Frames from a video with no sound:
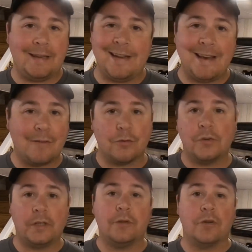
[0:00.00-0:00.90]
and it never
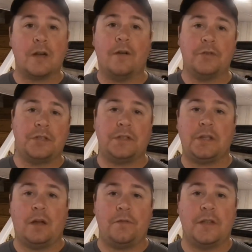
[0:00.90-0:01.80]
really recovers
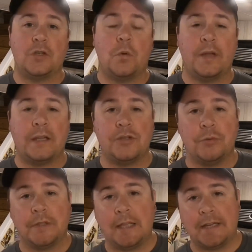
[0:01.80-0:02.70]
itself as quick as you
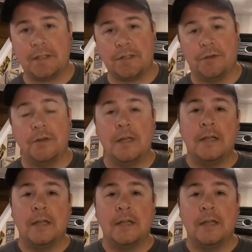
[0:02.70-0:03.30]
would like it to.